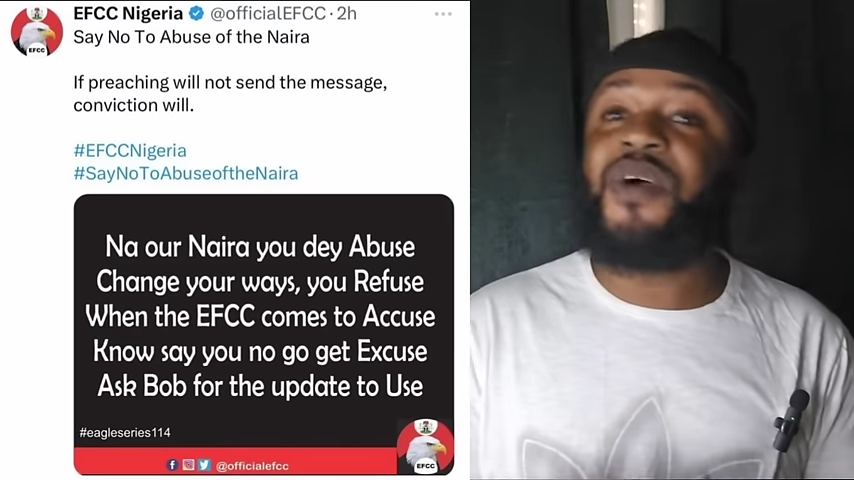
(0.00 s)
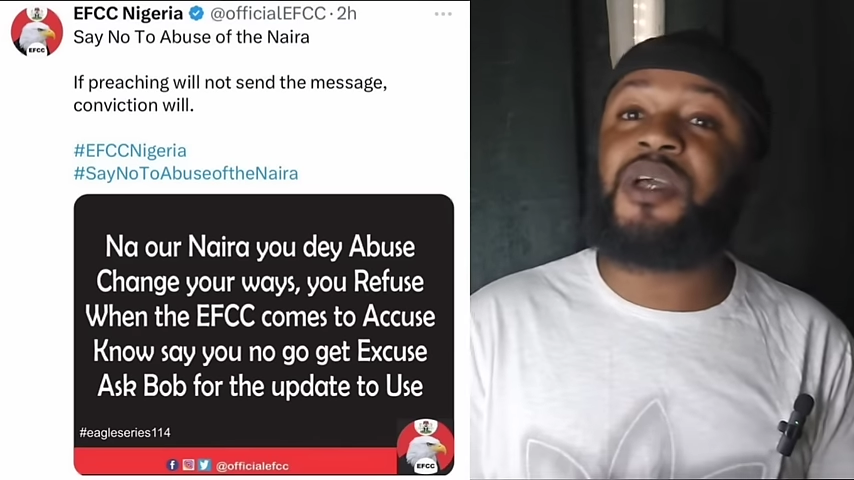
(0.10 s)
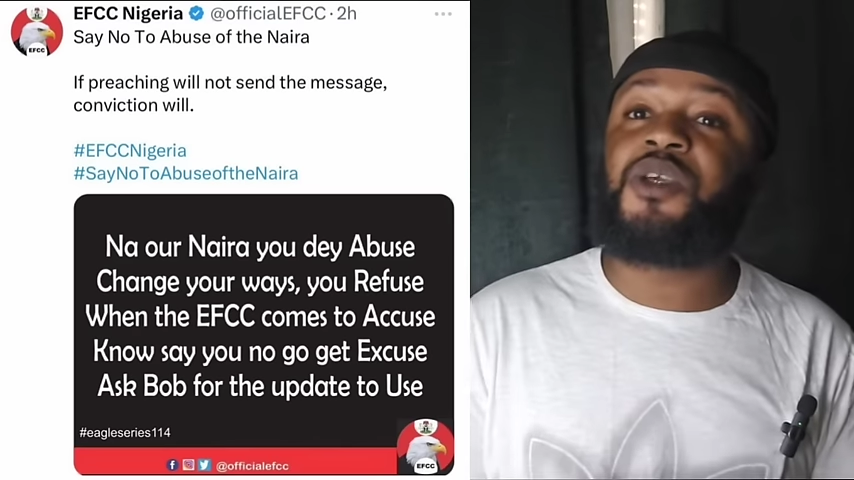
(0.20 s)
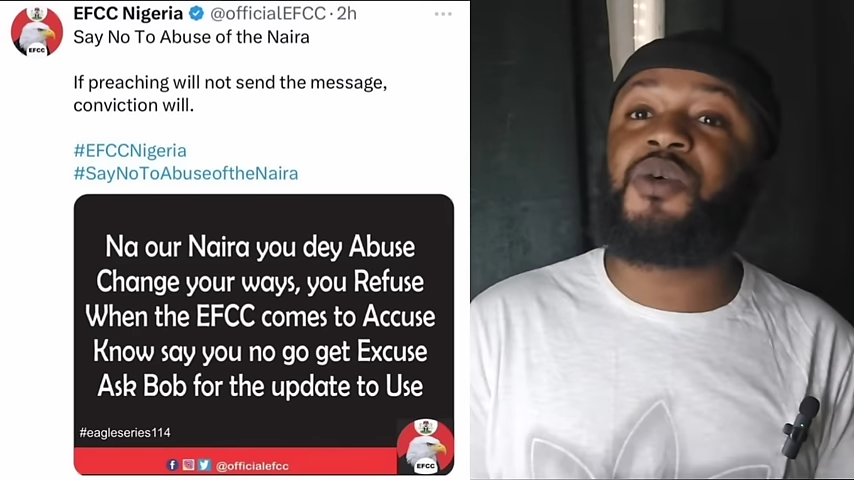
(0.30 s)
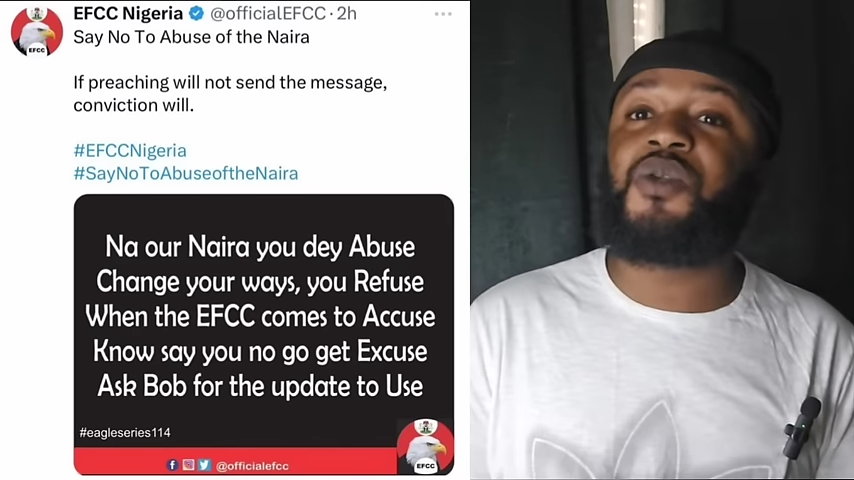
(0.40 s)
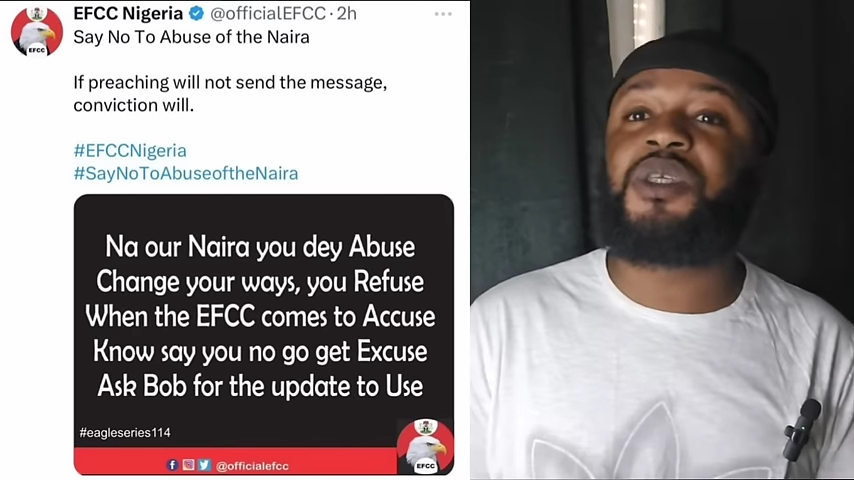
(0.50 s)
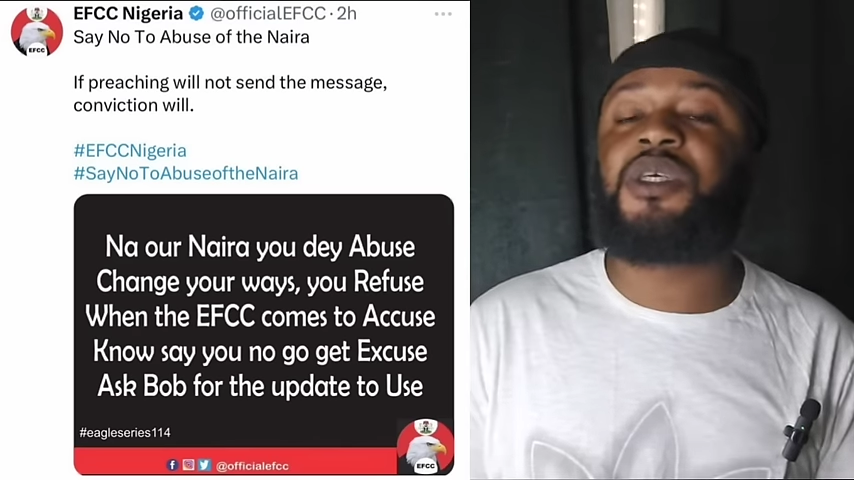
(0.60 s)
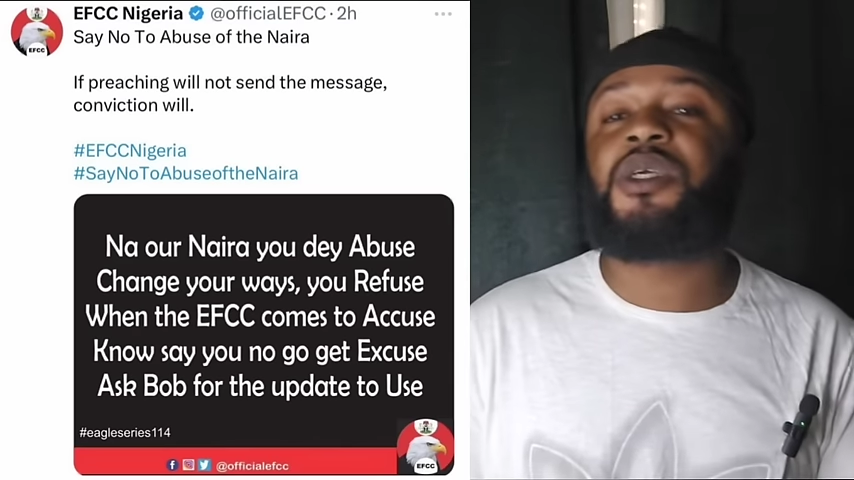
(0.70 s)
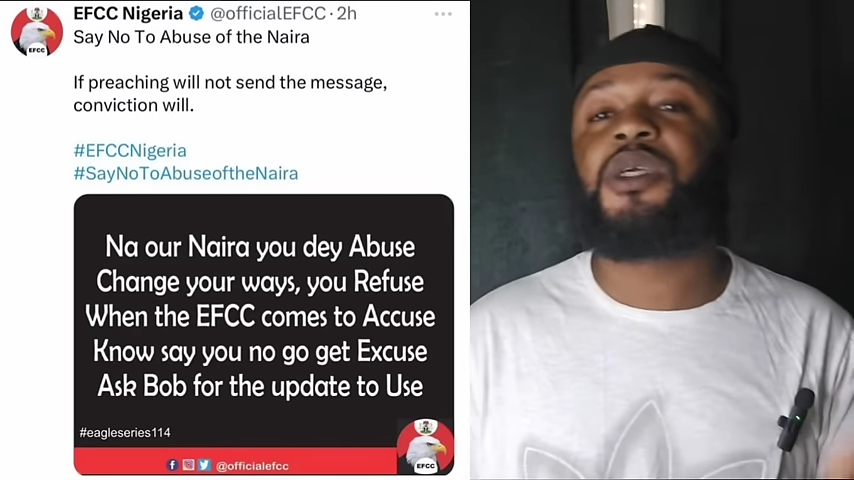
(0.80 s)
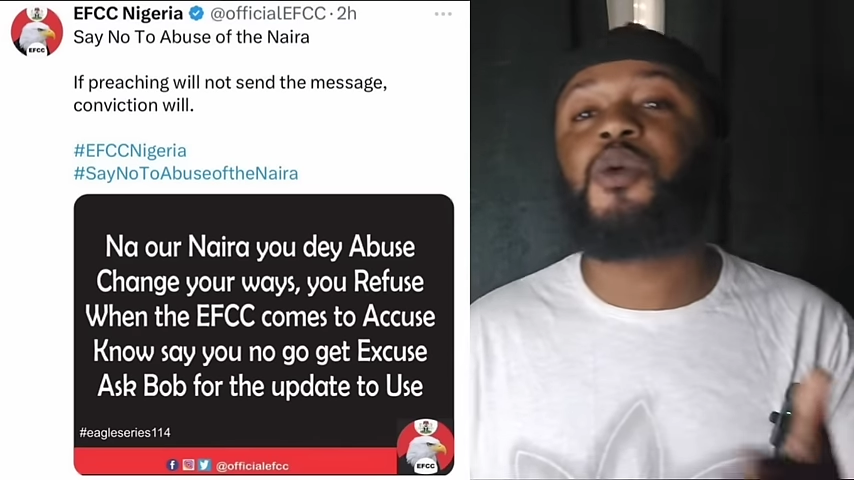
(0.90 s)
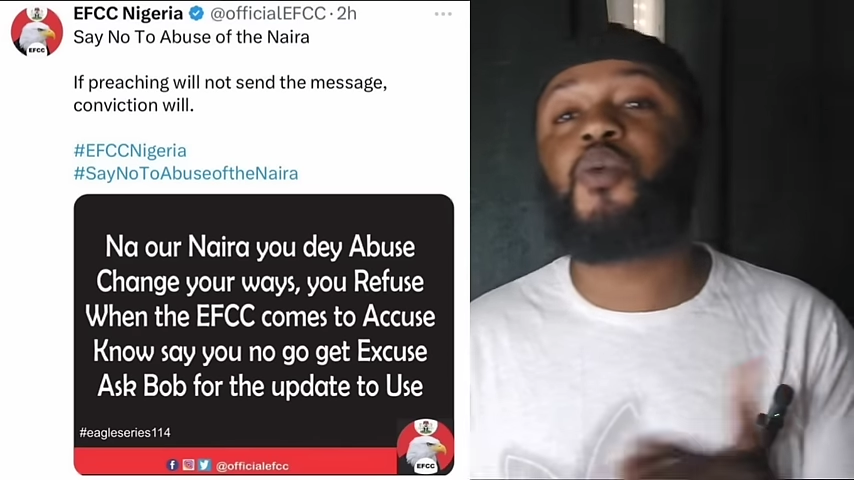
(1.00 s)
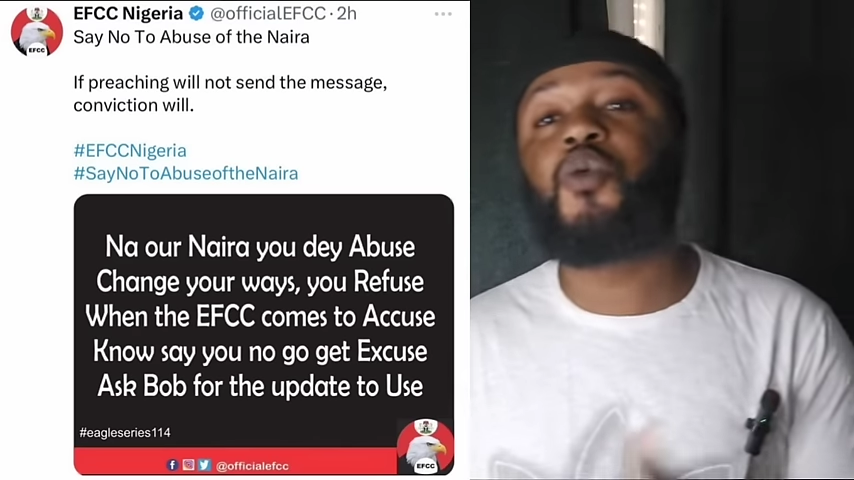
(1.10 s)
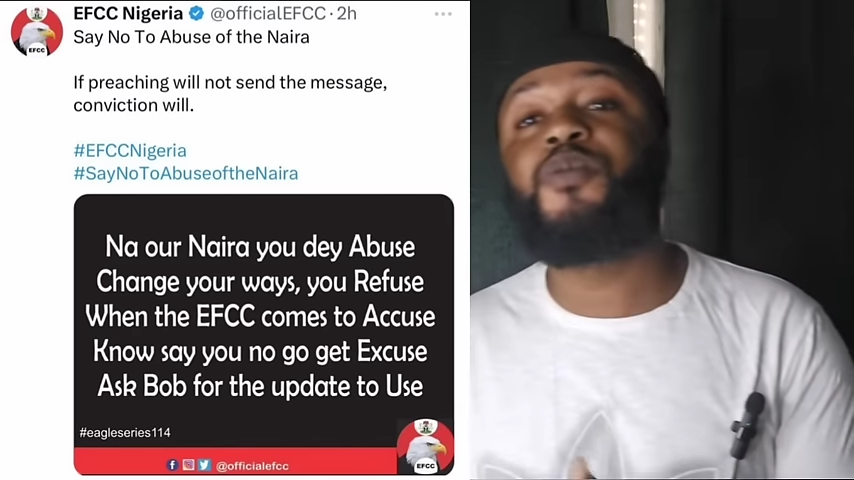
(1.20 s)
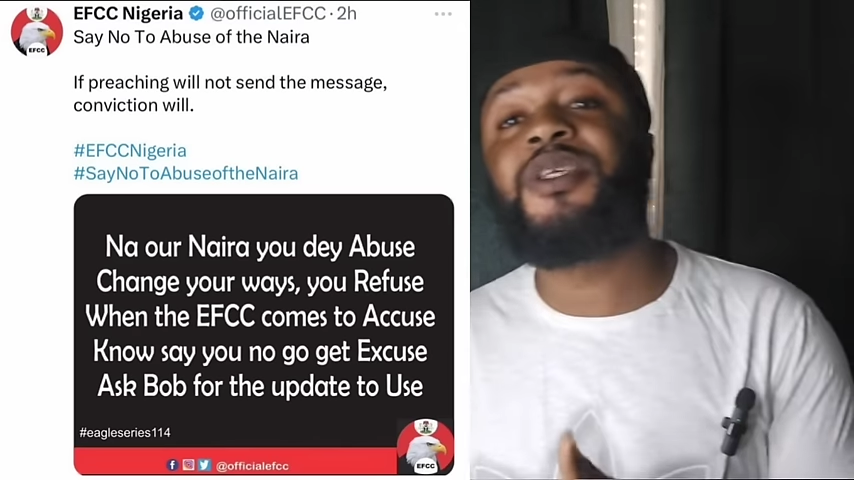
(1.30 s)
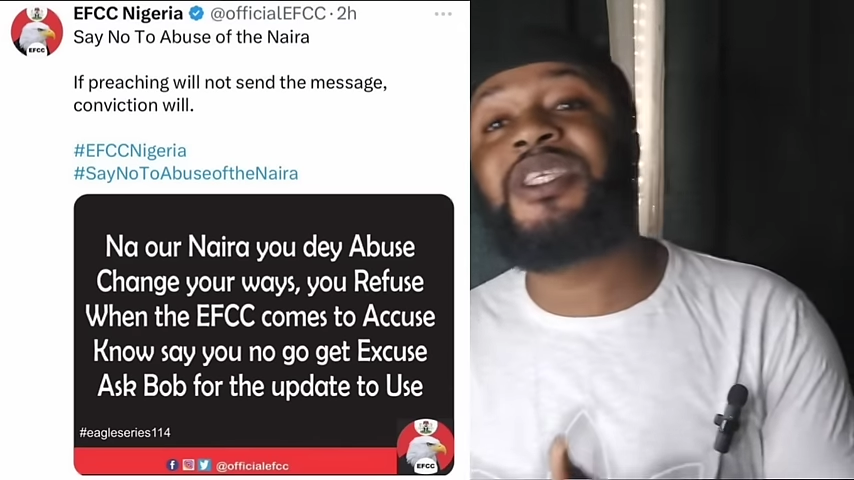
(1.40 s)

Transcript: found guilty, he could be